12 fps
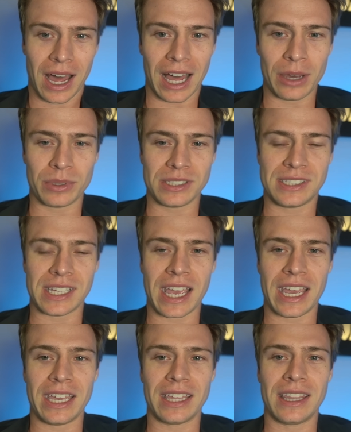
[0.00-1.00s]
I would
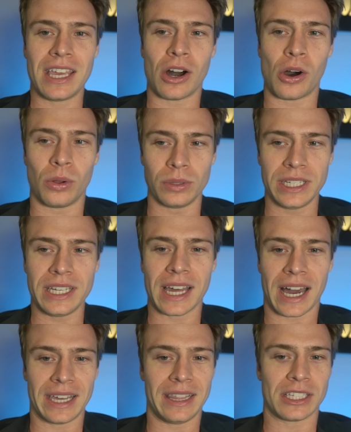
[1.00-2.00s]
say the only
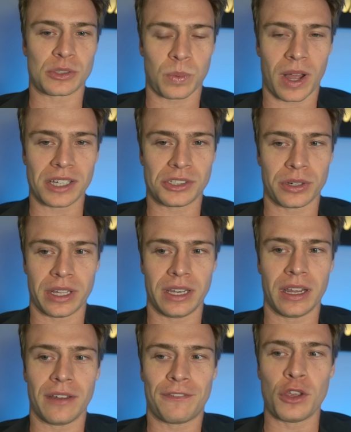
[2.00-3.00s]
guy that's rostered
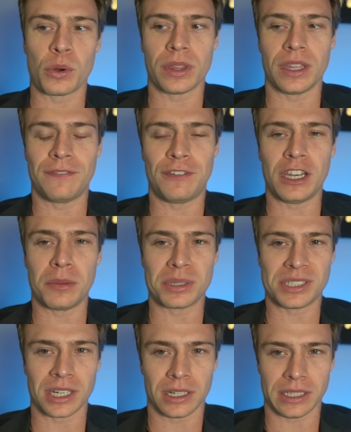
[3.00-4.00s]
in fewer than
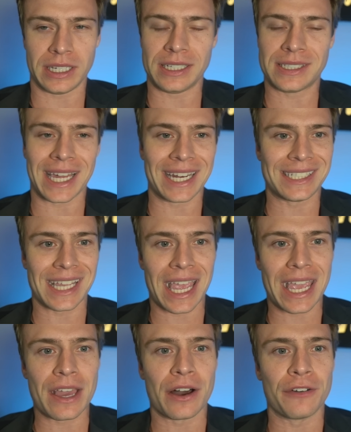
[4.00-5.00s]
50% of leagues that is
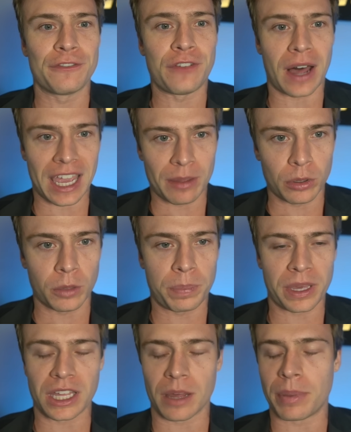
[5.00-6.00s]
a viable
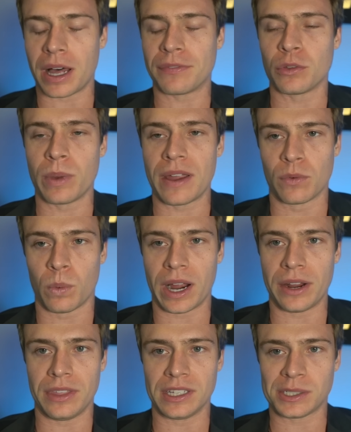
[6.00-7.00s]
pickup off the waiver
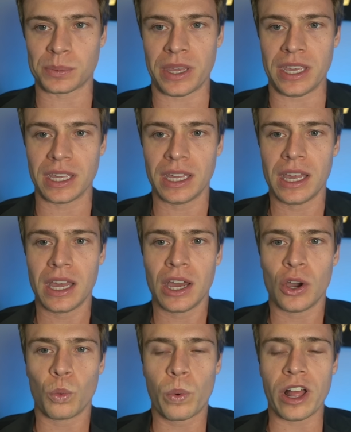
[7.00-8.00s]
wire this week
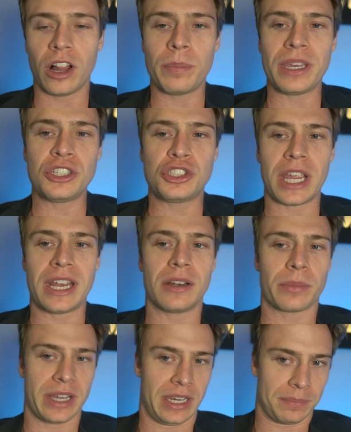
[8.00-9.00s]
will be
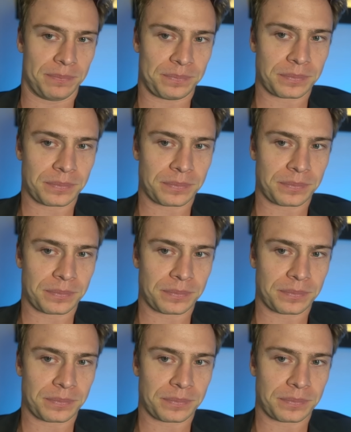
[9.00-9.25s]
Jaden Reed.